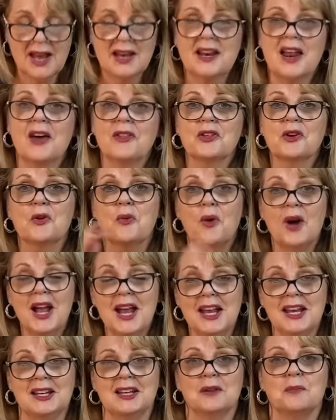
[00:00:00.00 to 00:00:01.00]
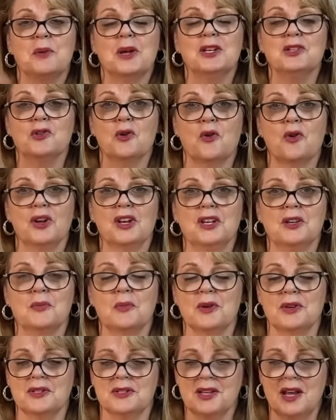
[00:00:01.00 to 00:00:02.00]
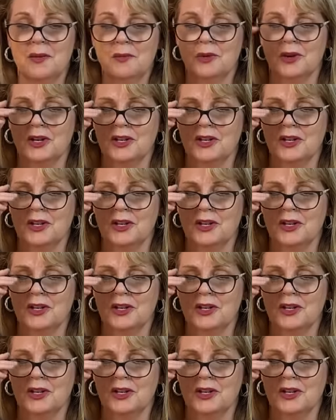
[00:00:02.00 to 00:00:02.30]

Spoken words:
Now, the Queen had been talking to Prince Edward,